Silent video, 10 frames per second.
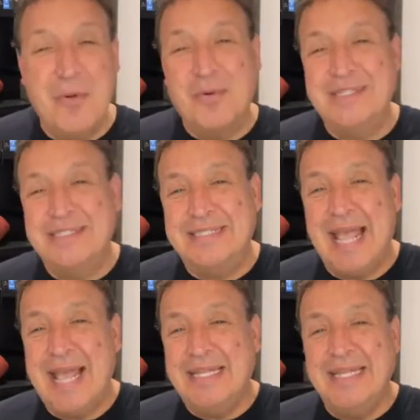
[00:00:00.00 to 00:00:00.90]
we're
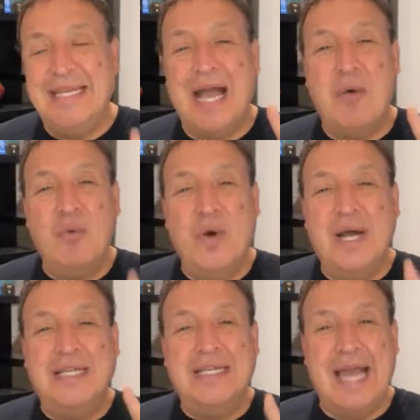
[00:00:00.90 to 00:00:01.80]
standing on
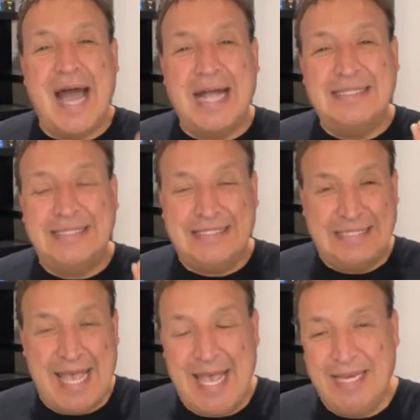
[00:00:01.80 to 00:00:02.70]
what God
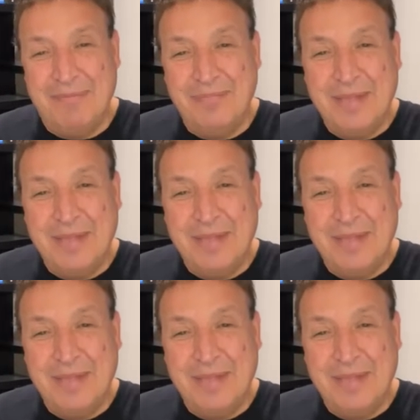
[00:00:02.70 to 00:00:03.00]
said.